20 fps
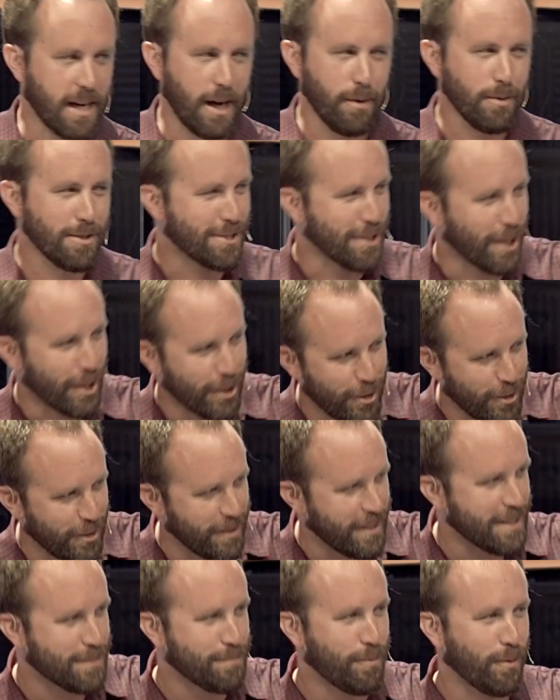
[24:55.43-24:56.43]
And I was younger
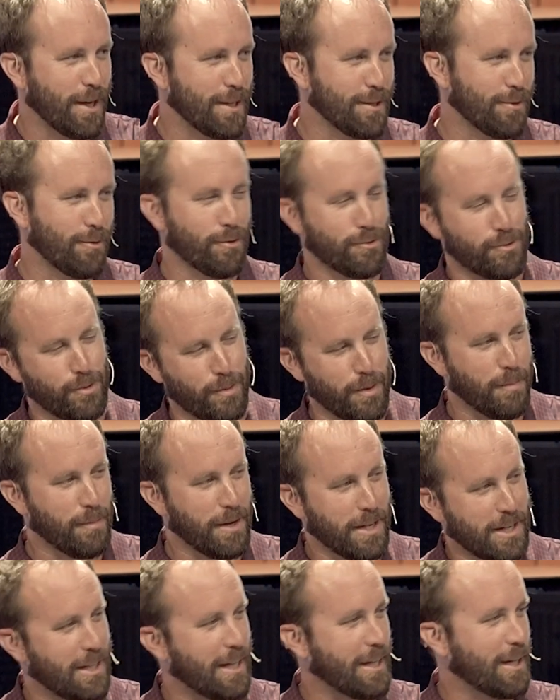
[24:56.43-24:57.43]
at this point, so like I'm
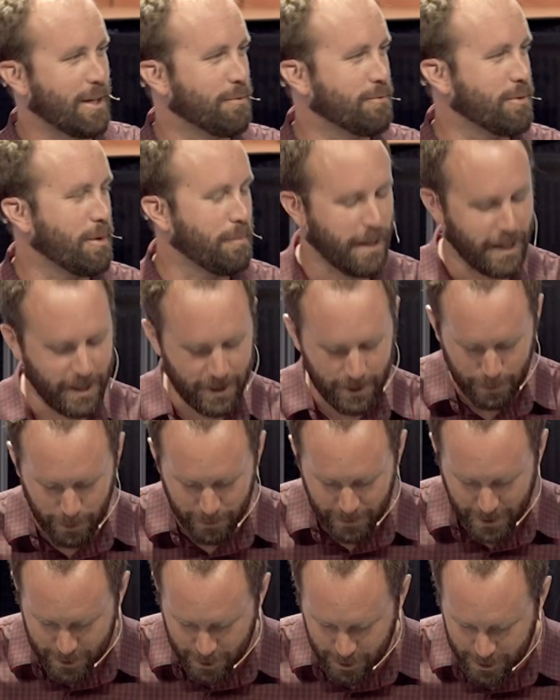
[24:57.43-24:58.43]
not going to like confront my
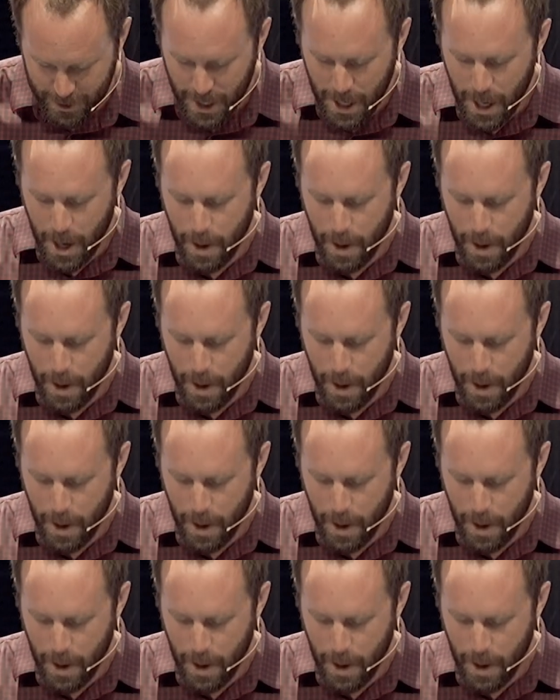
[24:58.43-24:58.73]
professors.